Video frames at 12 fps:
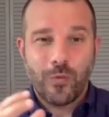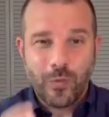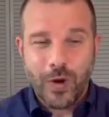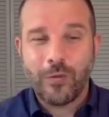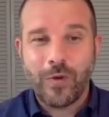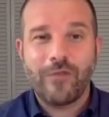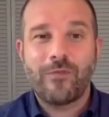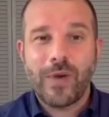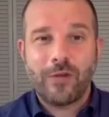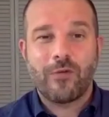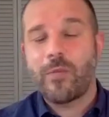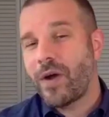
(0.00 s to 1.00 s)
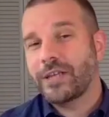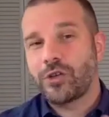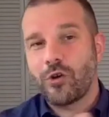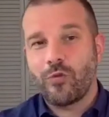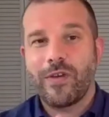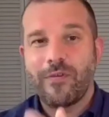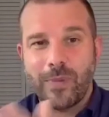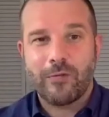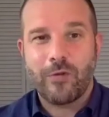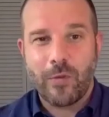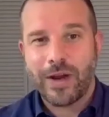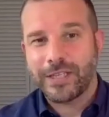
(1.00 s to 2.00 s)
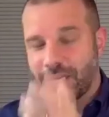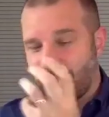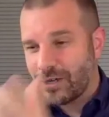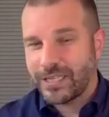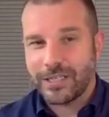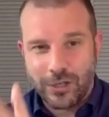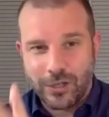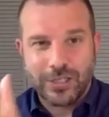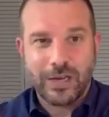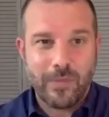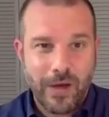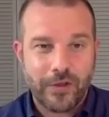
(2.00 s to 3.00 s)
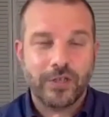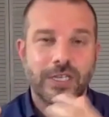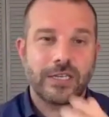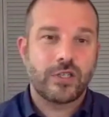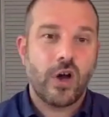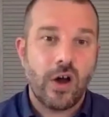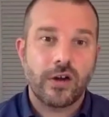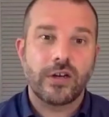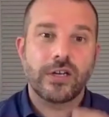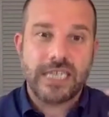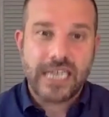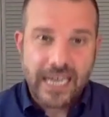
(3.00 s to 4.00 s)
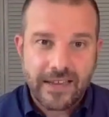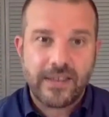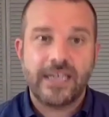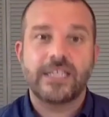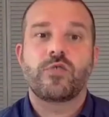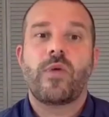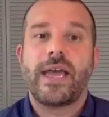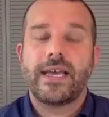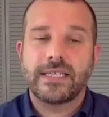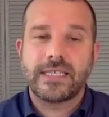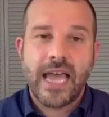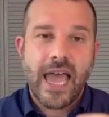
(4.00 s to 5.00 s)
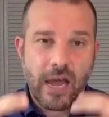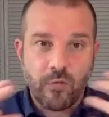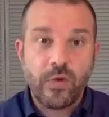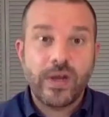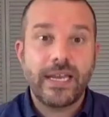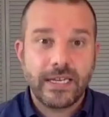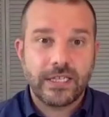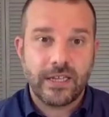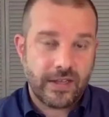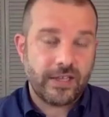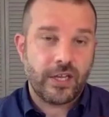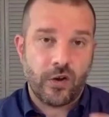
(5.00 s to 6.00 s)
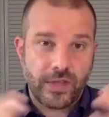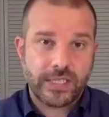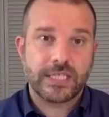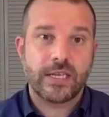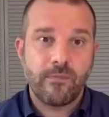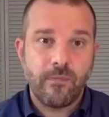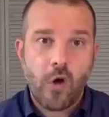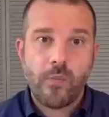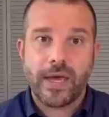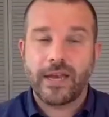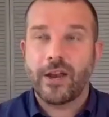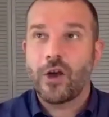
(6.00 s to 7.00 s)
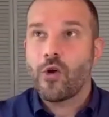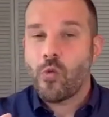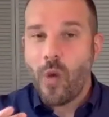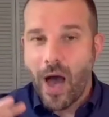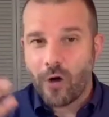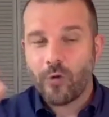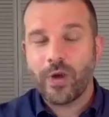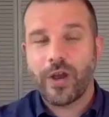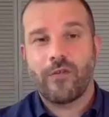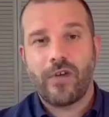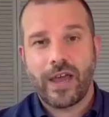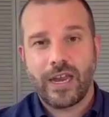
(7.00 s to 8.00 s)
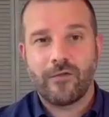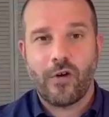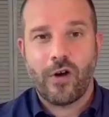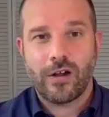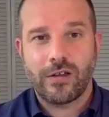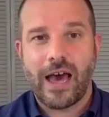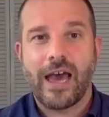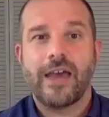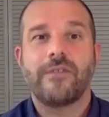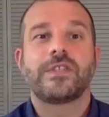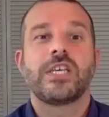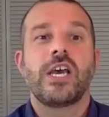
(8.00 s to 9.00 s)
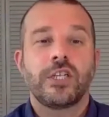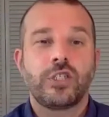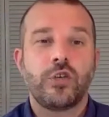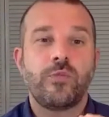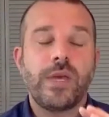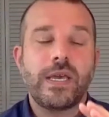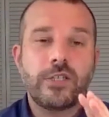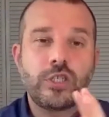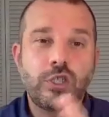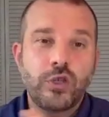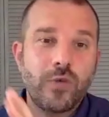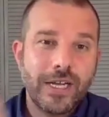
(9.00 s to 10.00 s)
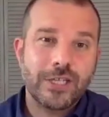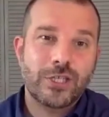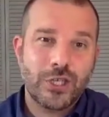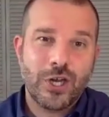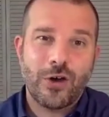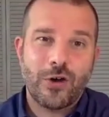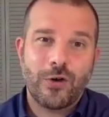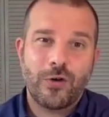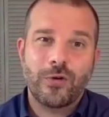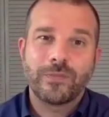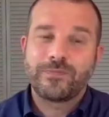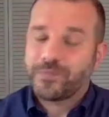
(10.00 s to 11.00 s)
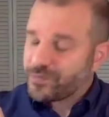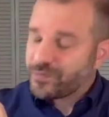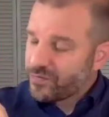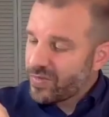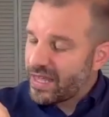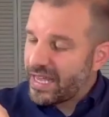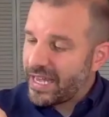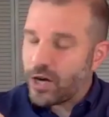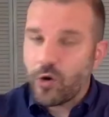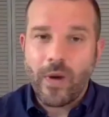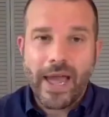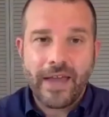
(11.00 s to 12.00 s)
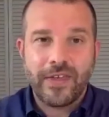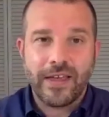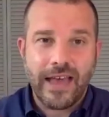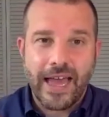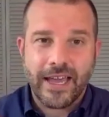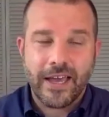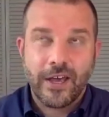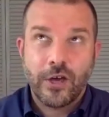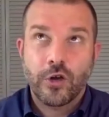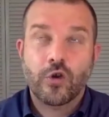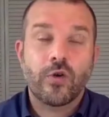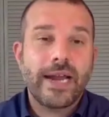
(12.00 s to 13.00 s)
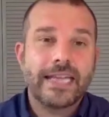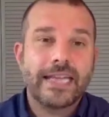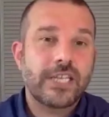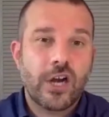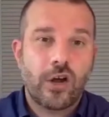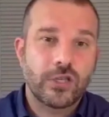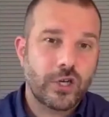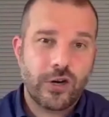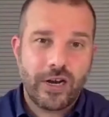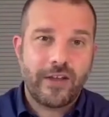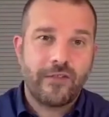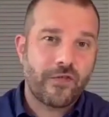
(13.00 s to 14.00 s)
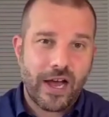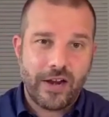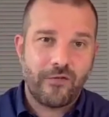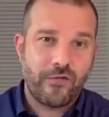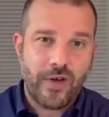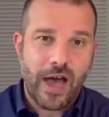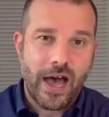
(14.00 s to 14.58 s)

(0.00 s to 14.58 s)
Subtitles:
what we've been repressed, or we've been repressing our sisters and mothers and daughters in these ways. And we need to, this is a moment while we are fighting for our lives to be doing so in a way that creates an alternative kind of